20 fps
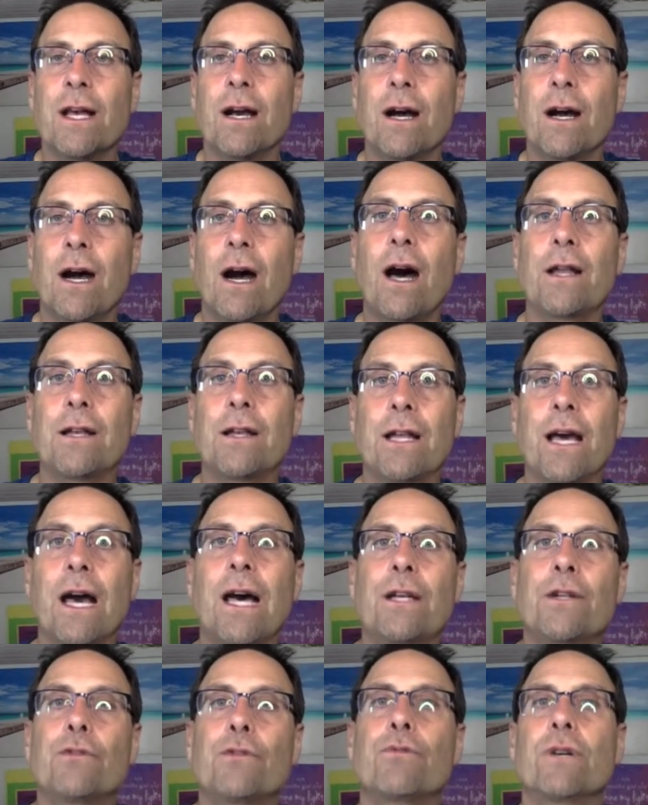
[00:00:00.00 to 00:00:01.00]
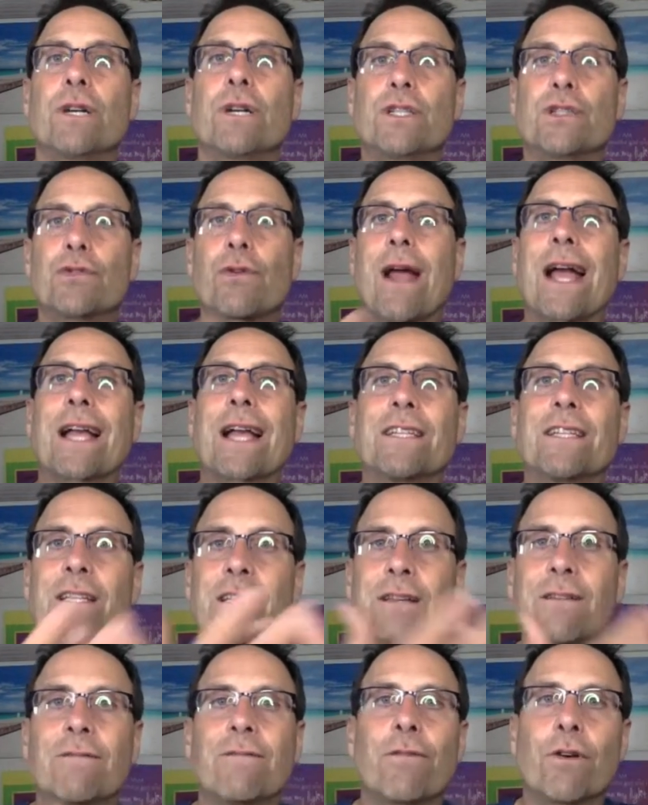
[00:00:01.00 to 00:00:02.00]
on how to attract and
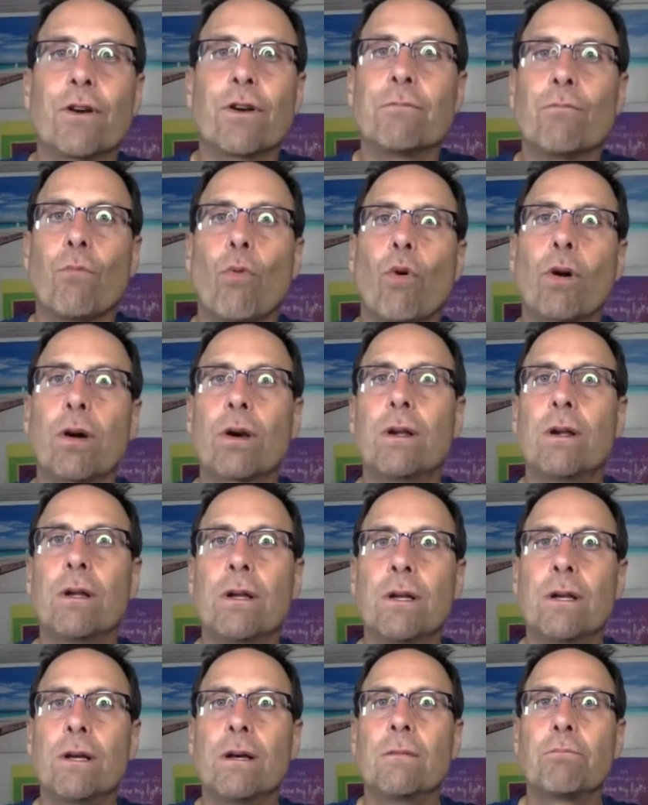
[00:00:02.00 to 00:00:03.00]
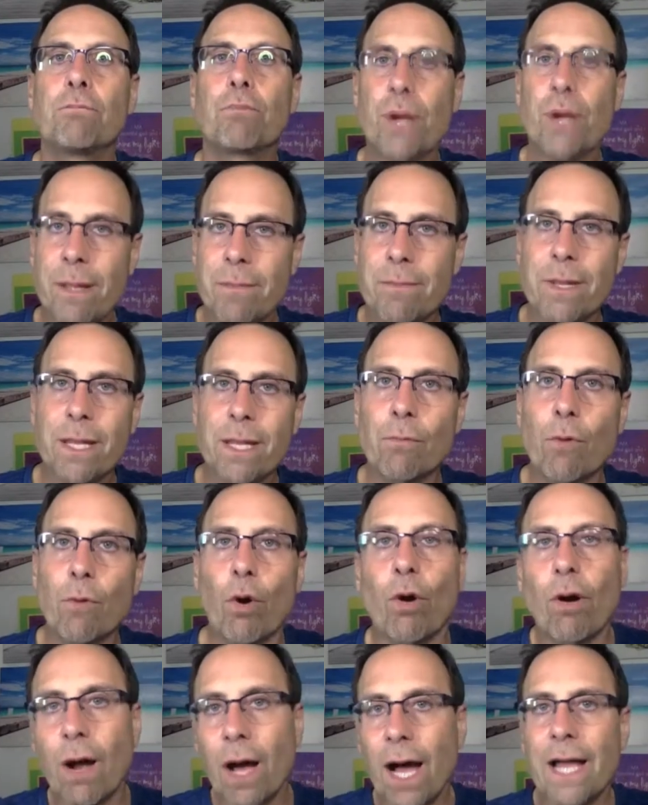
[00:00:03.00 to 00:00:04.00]
convert more premium
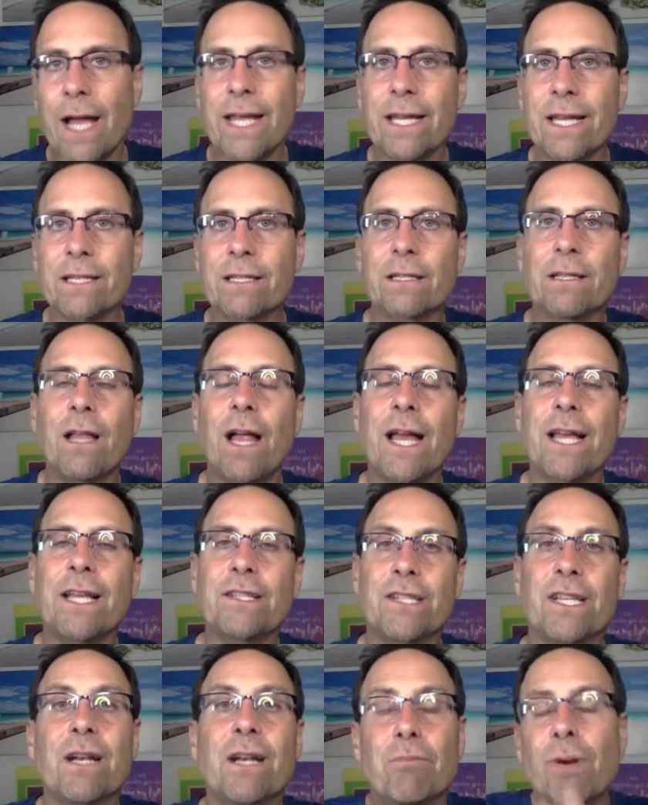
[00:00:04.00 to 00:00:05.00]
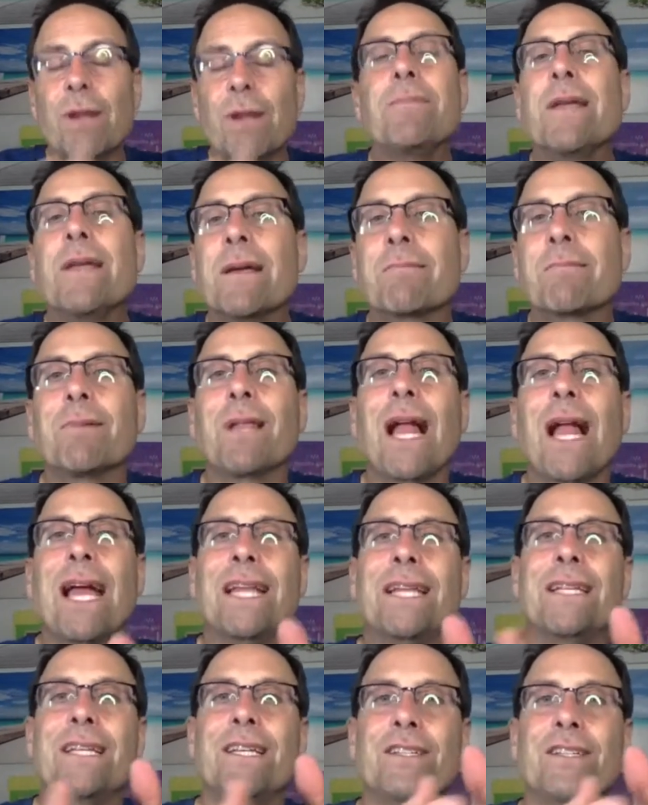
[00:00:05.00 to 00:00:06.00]
or high-end clients. And a premium
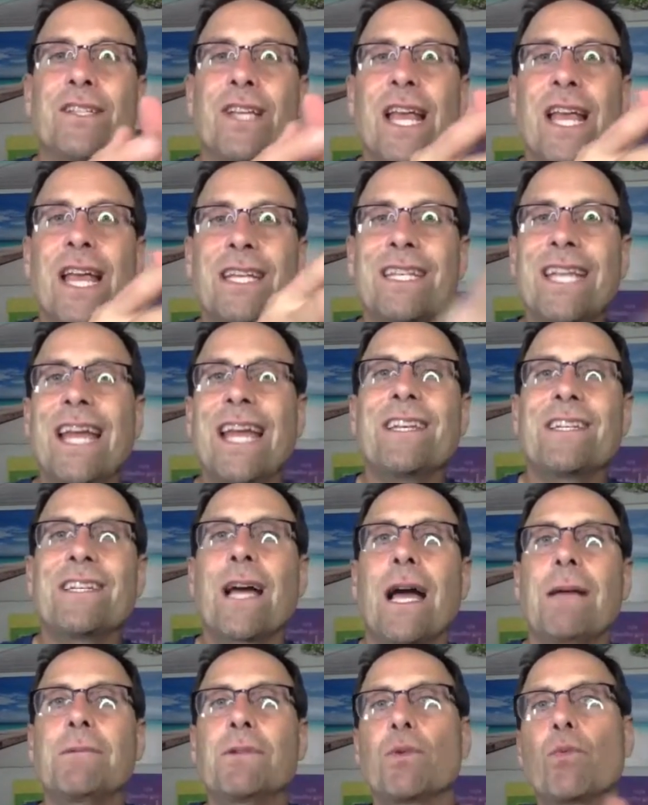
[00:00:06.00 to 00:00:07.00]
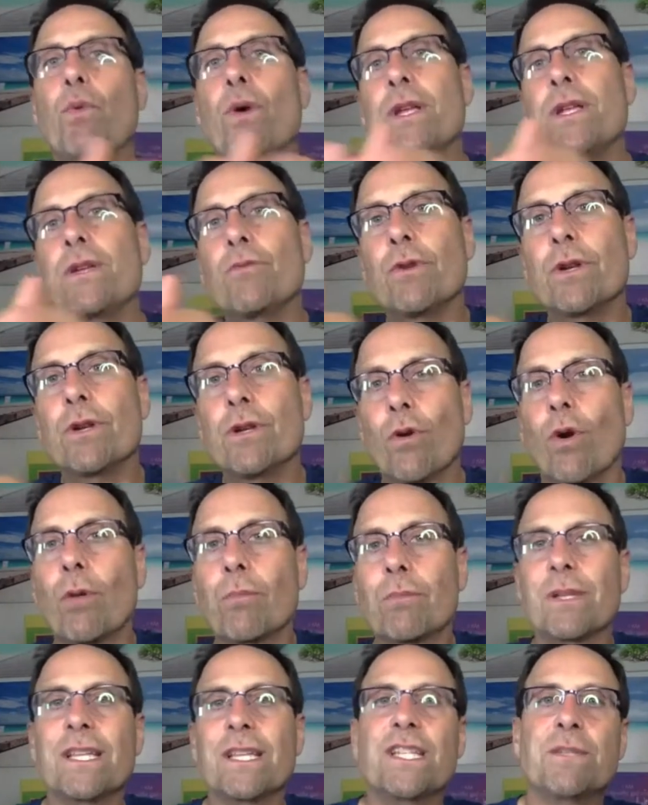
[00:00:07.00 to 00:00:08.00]
client is 10 times what you would
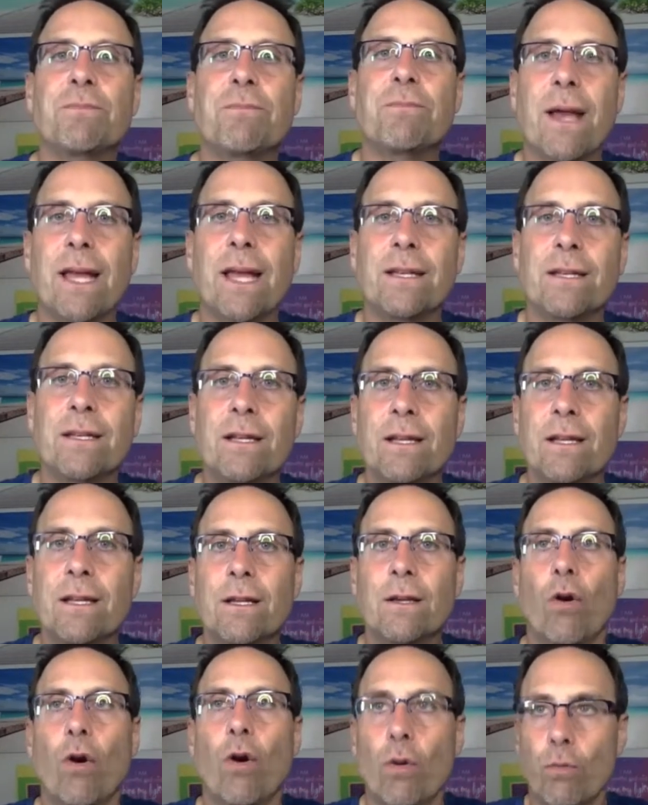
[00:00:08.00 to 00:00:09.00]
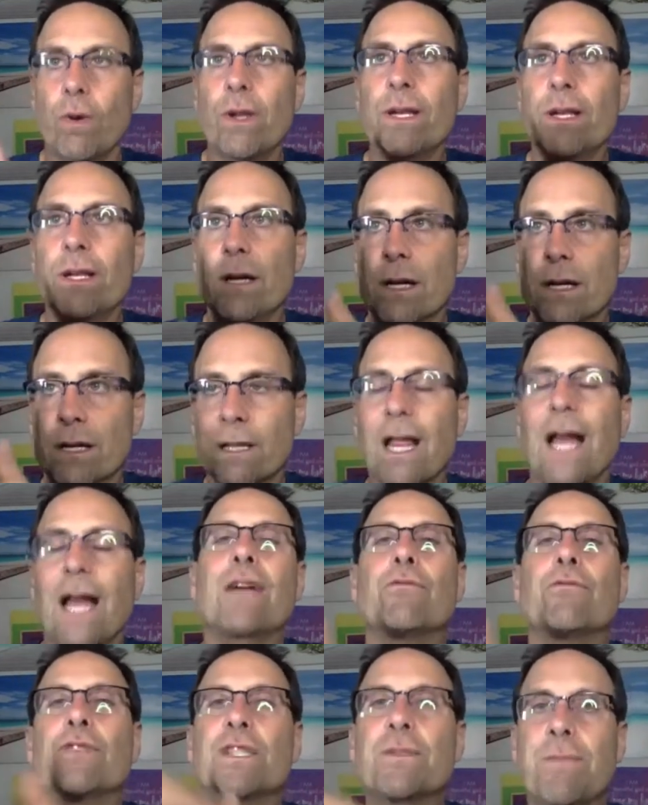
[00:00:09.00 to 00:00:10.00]
normally spend or what a
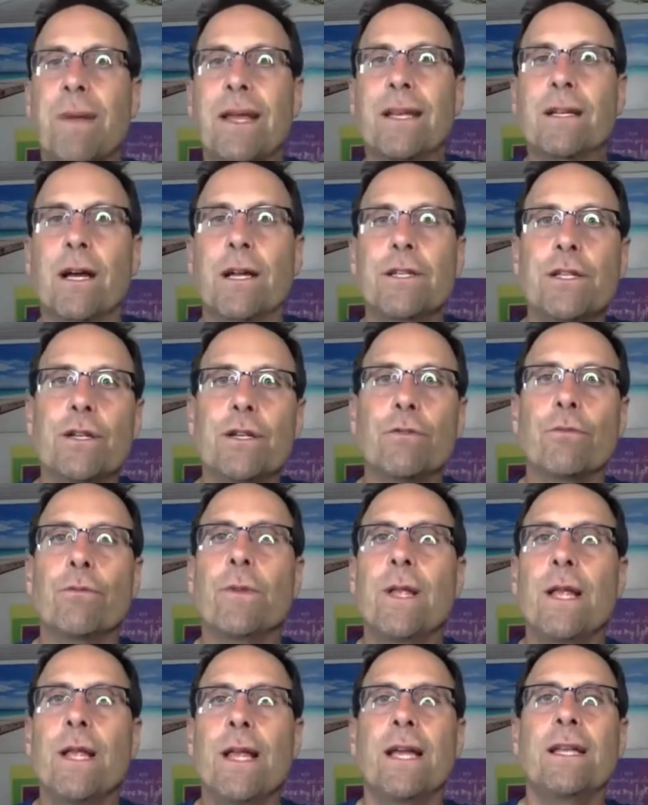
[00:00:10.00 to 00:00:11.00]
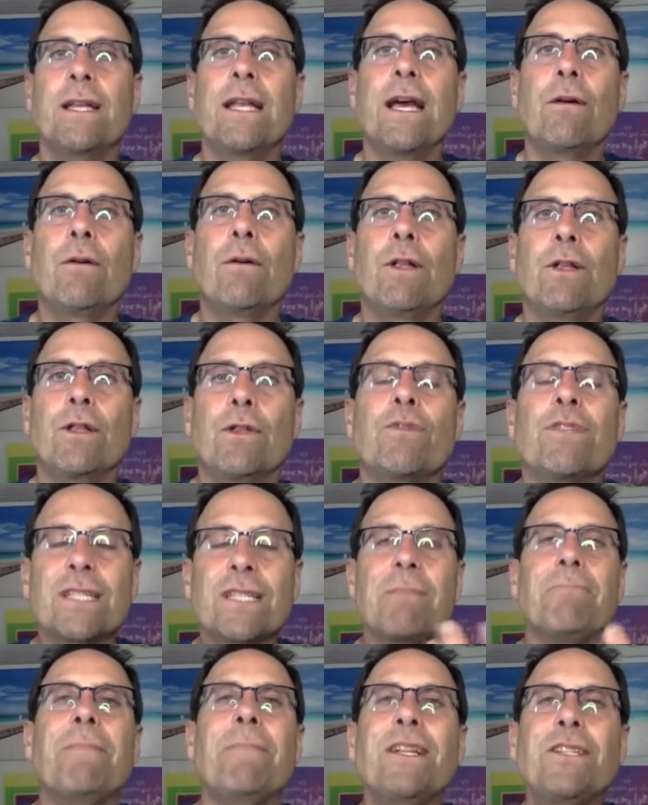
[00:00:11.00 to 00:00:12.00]
client would spend on you. Now, the reason
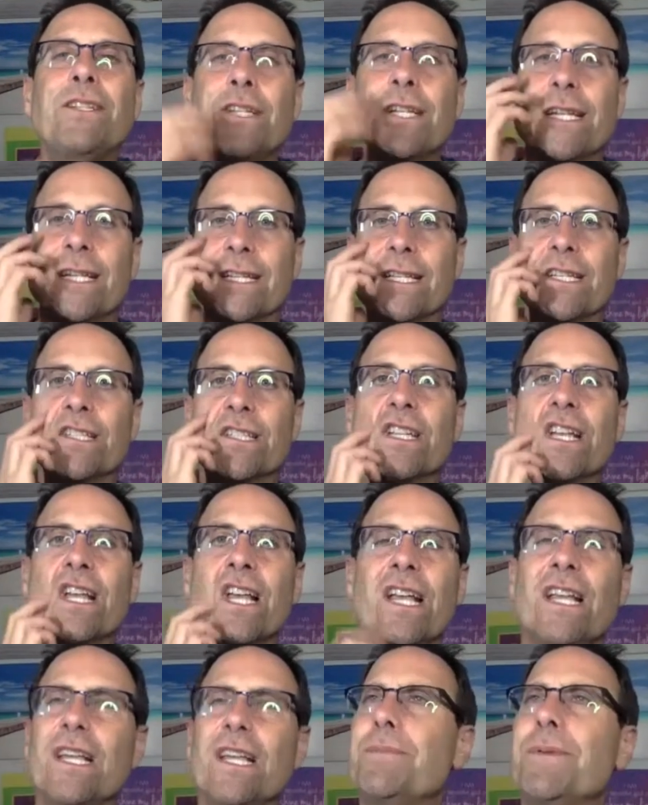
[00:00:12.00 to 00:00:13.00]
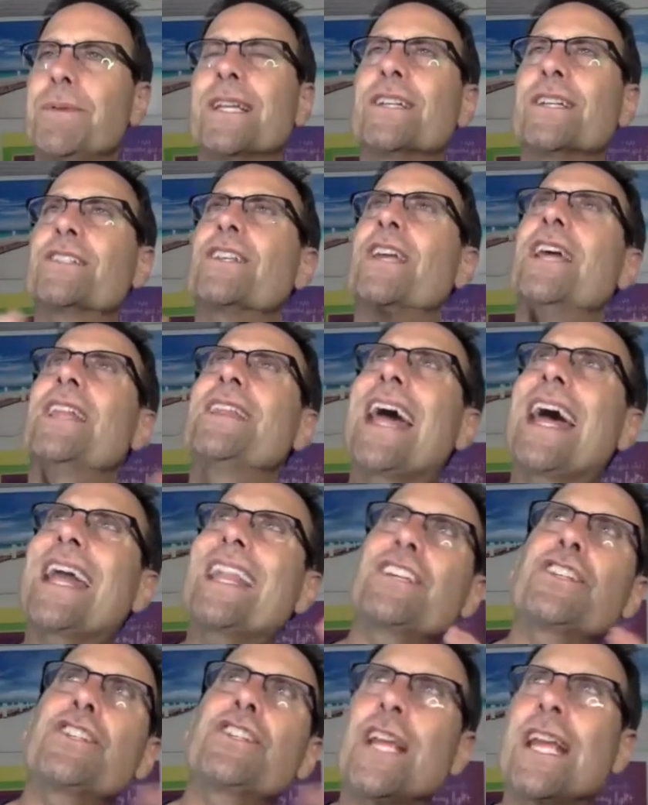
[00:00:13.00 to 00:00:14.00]
I'm mentioning this is because that
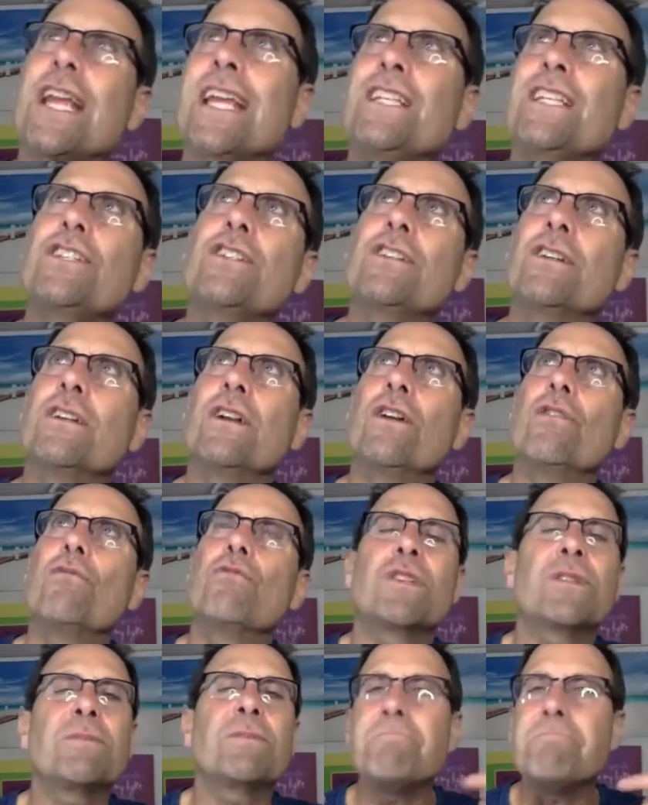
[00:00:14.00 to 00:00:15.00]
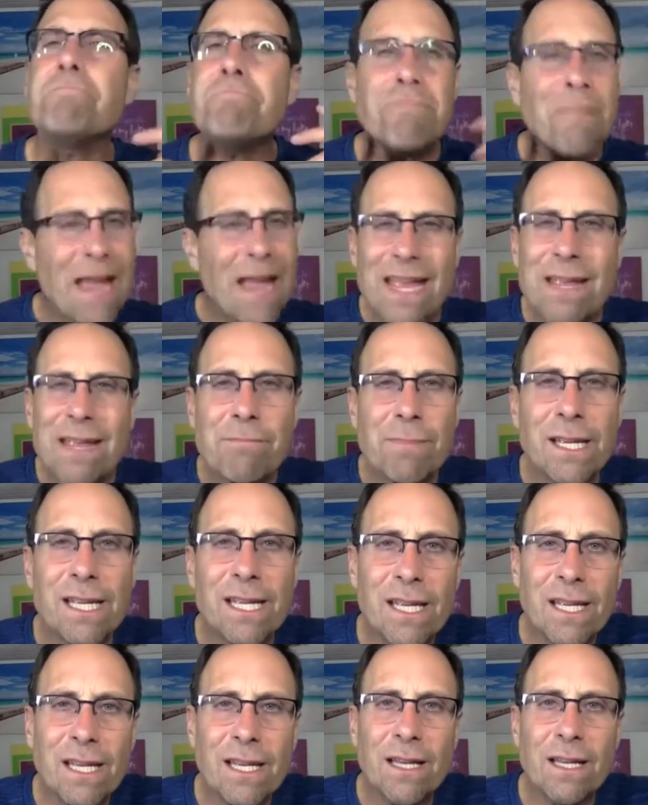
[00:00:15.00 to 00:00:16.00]
exchange was maybe